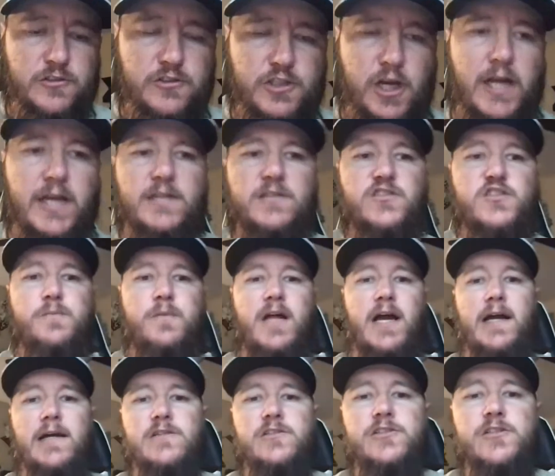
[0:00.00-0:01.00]
giant
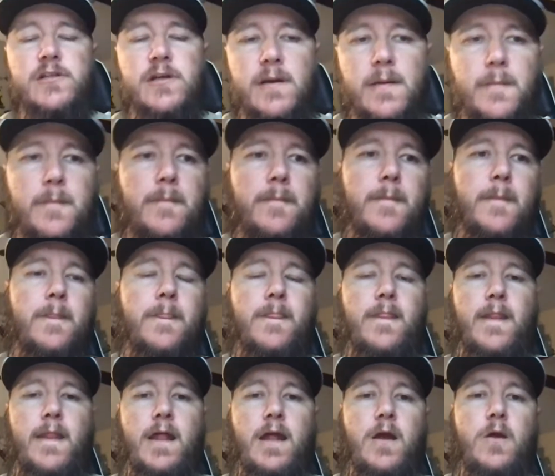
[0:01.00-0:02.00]
splash,
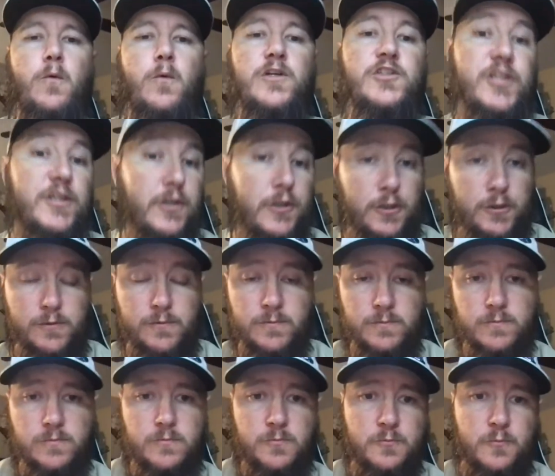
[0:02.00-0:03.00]
which I knew
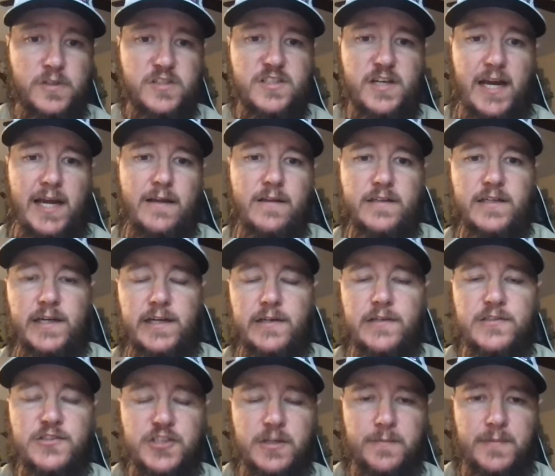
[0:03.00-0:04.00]
was an
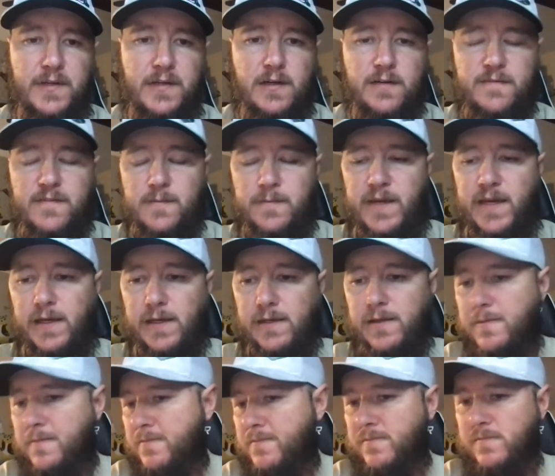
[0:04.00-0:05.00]
alligator jumping off the bank.
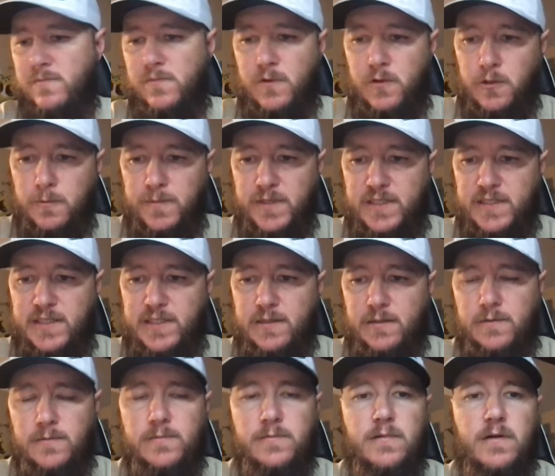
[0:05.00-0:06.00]
No big
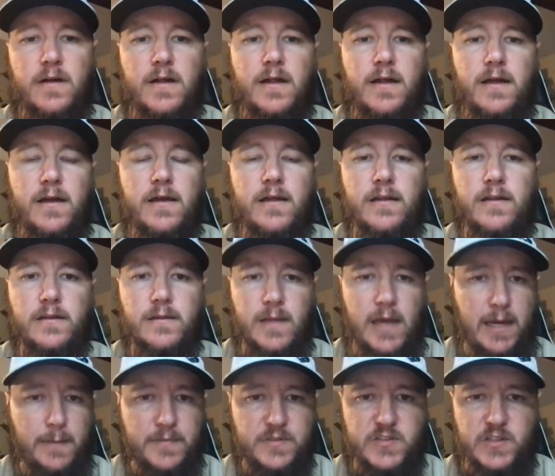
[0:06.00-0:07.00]
deal.
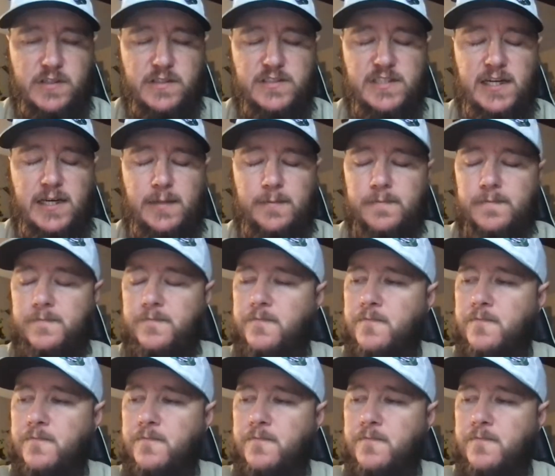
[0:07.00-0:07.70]
Happens all the time.